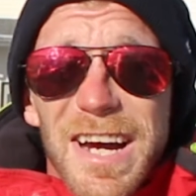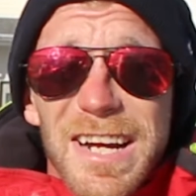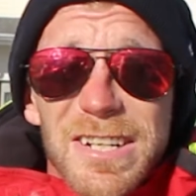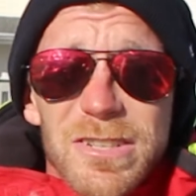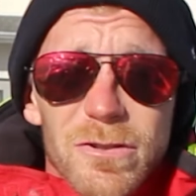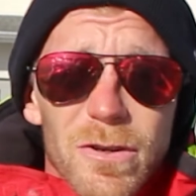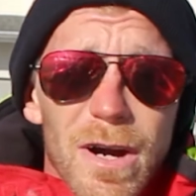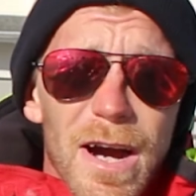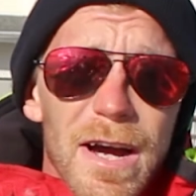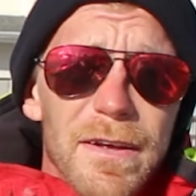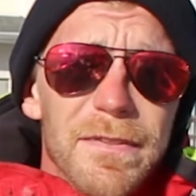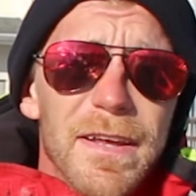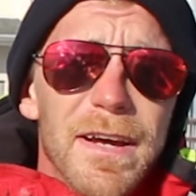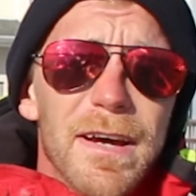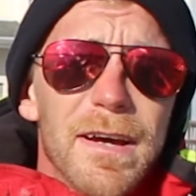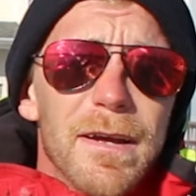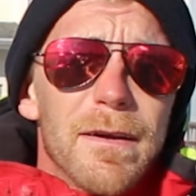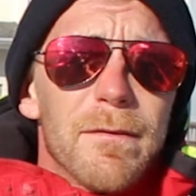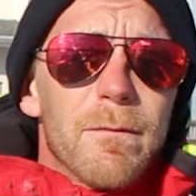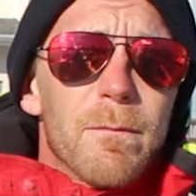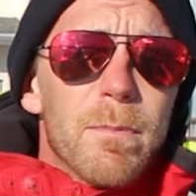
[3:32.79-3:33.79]
I tried
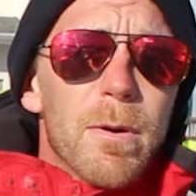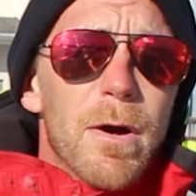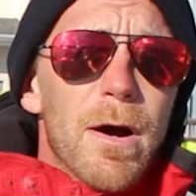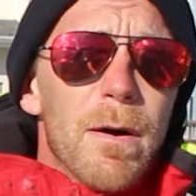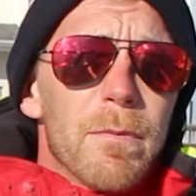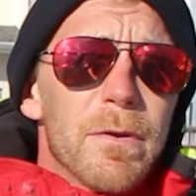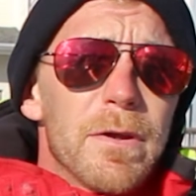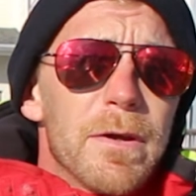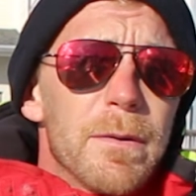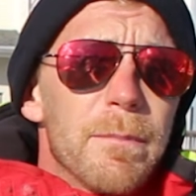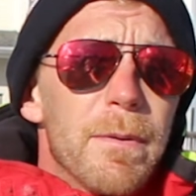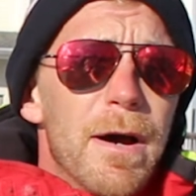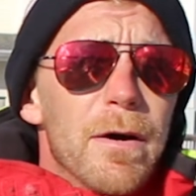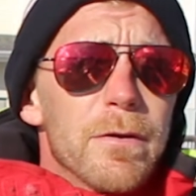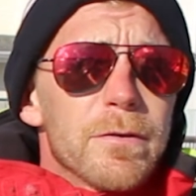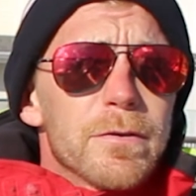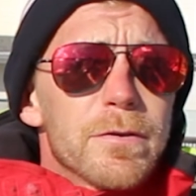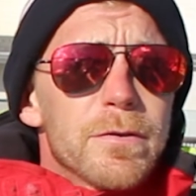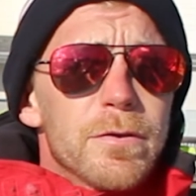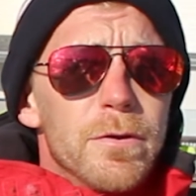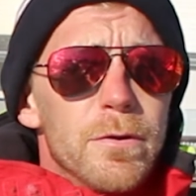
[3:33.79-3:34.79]
that probably
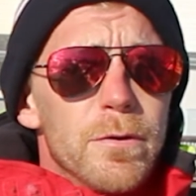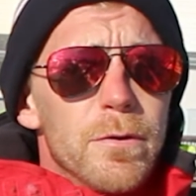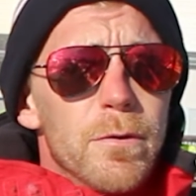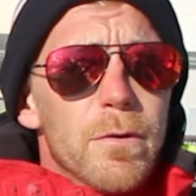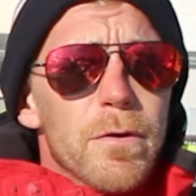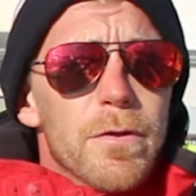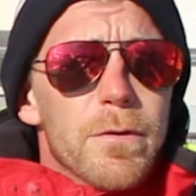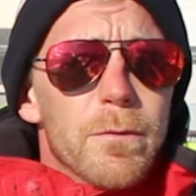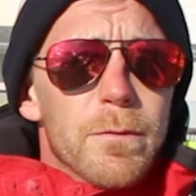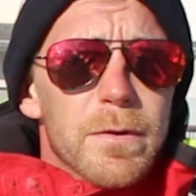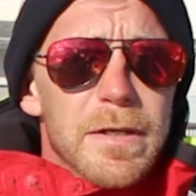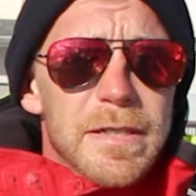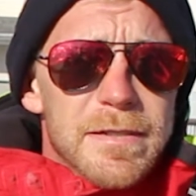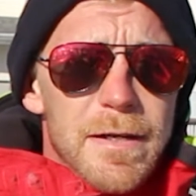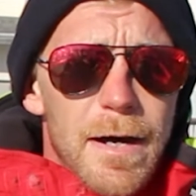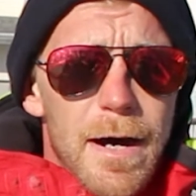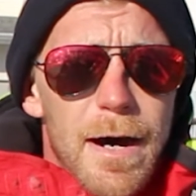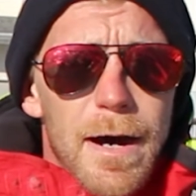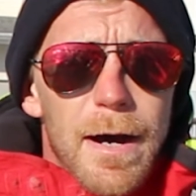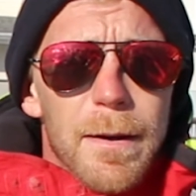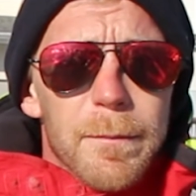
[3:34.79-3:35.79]
about 2 or 3
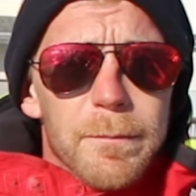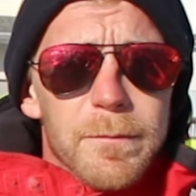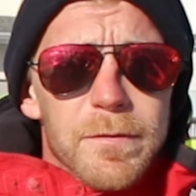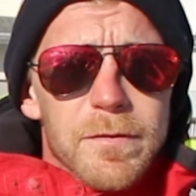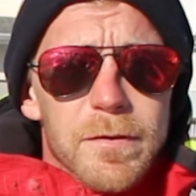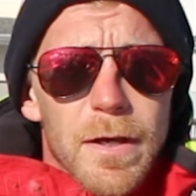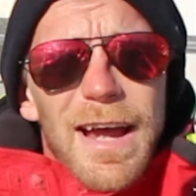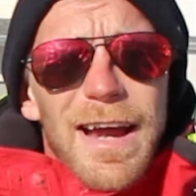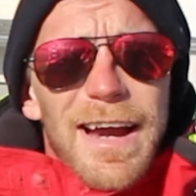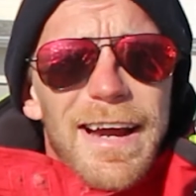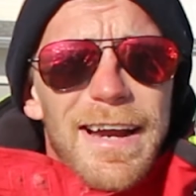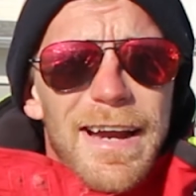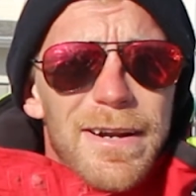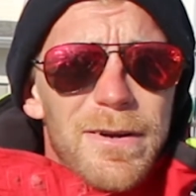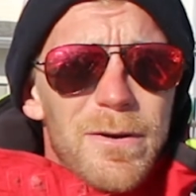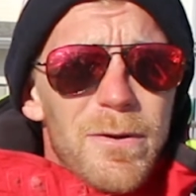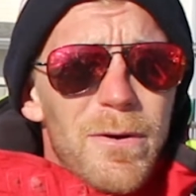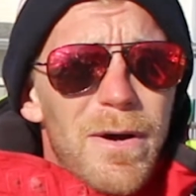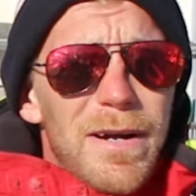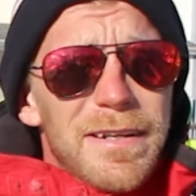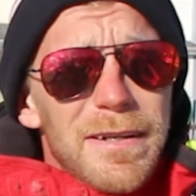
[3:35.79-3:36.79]
times, and I
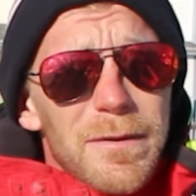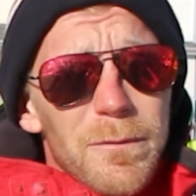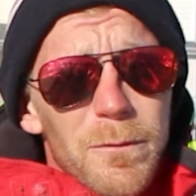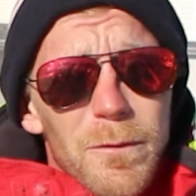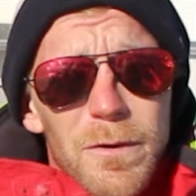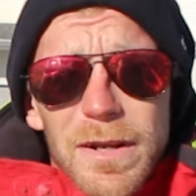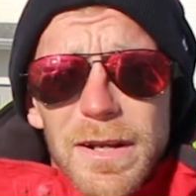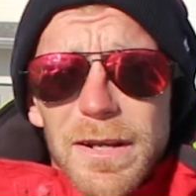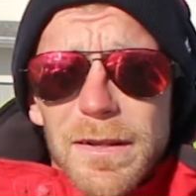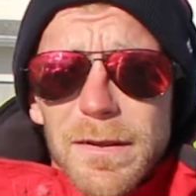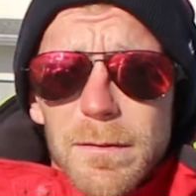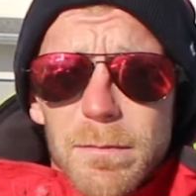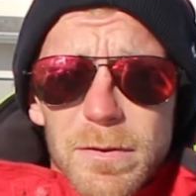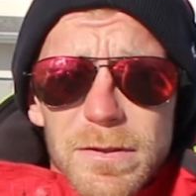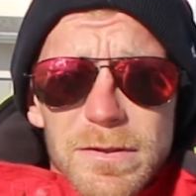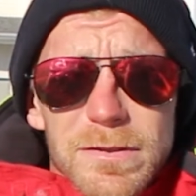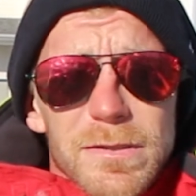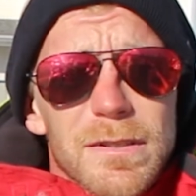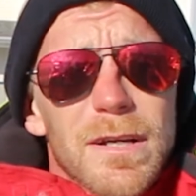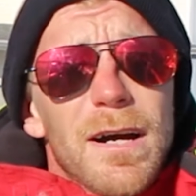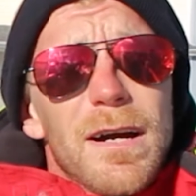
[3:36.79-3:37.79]
knew I didn't want to hit the
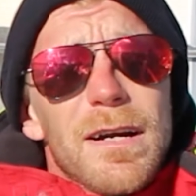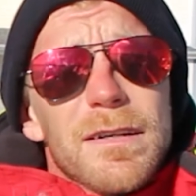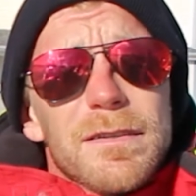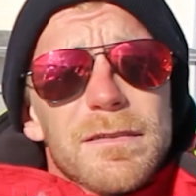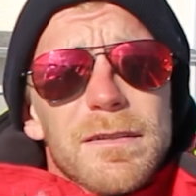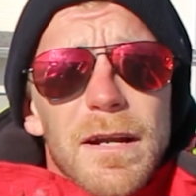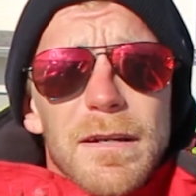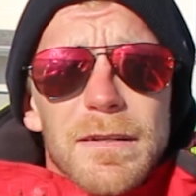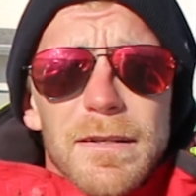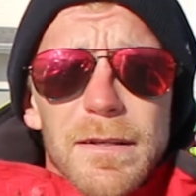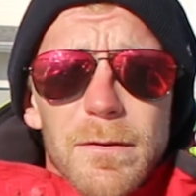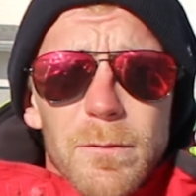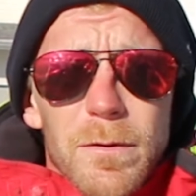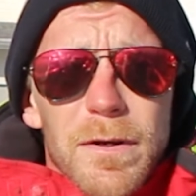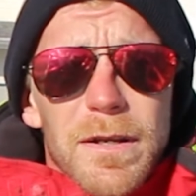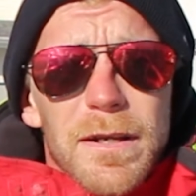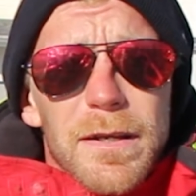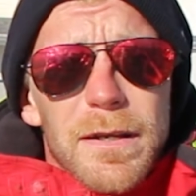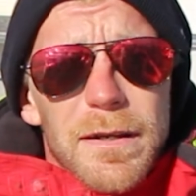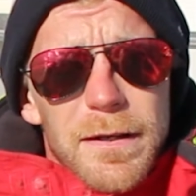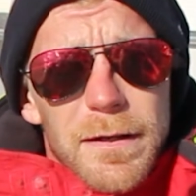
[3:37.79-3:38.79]
bridge lines, and I didn't
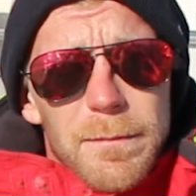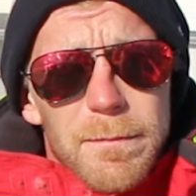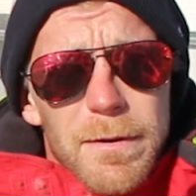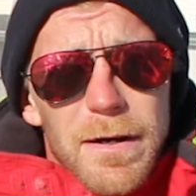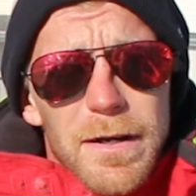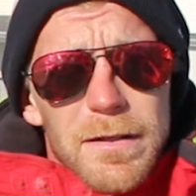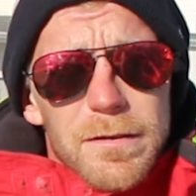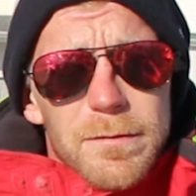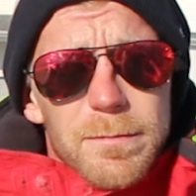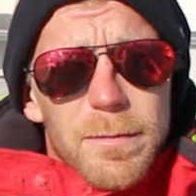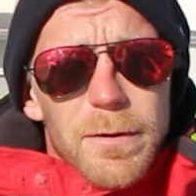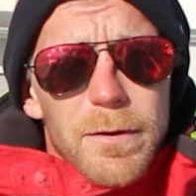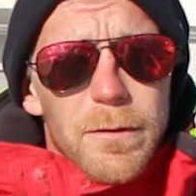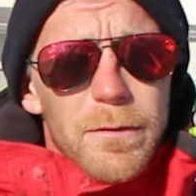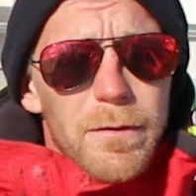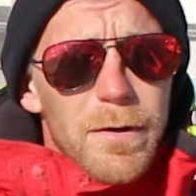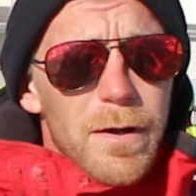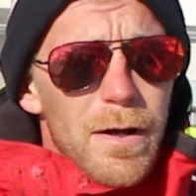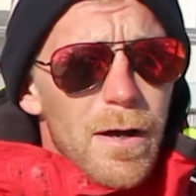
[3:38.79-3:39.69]
want to hit anybody's boat.